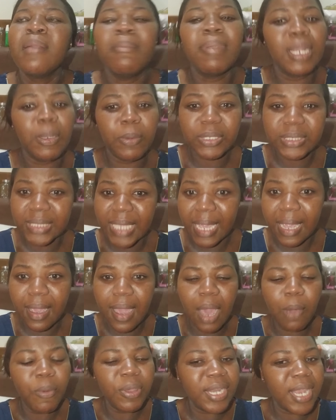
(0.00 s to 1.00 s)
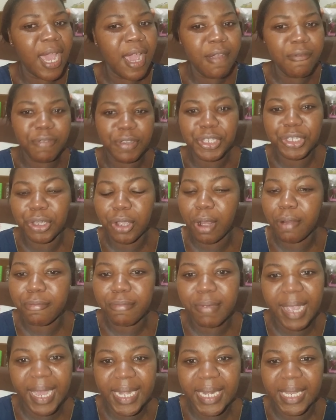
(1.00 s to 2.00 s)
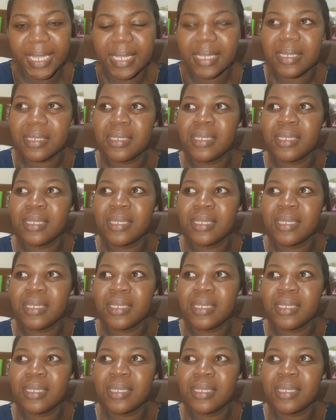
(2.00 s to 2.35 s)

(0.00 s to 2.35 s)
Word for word: But I was like, God, whenever you're ready,